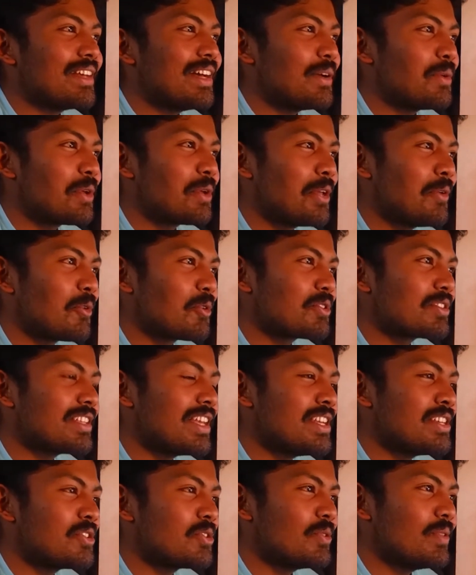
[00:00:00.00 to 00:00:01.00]
uh, he was
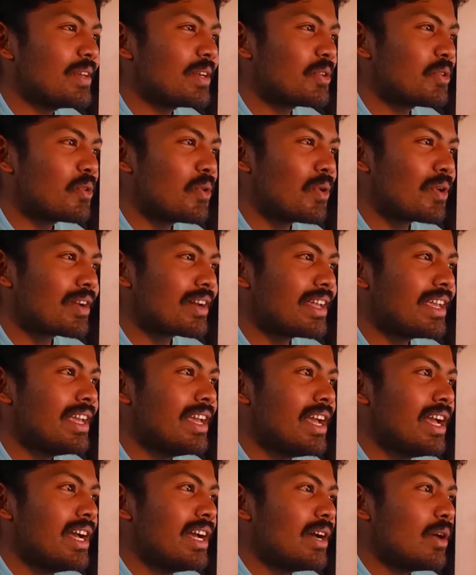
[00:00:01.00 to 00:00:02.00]
sent to the
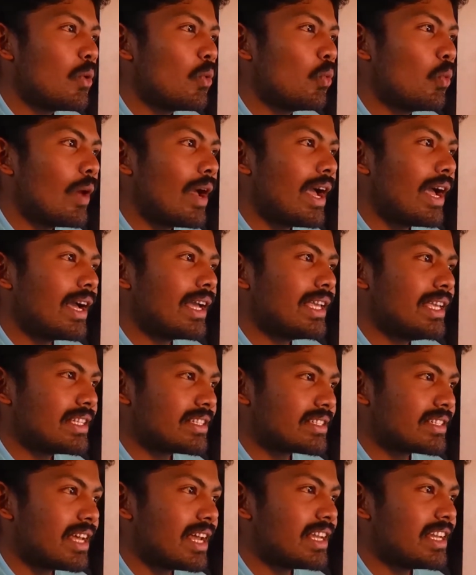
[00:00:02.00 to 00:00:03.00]
quarry where
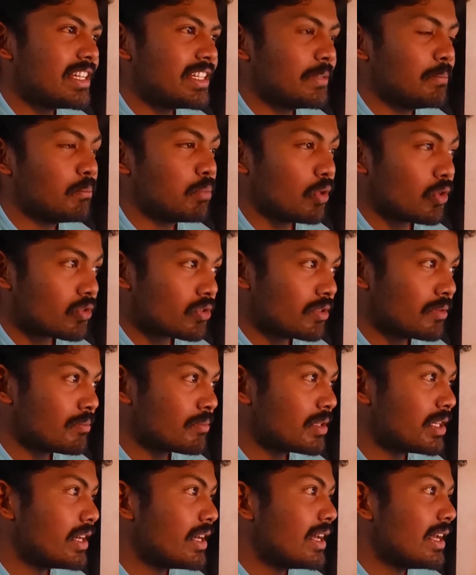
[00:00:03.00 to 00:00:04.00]
his talent
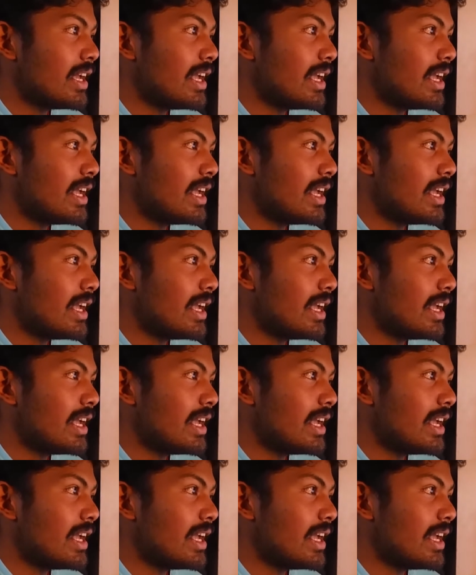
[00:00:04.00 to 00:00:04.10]
blossomed.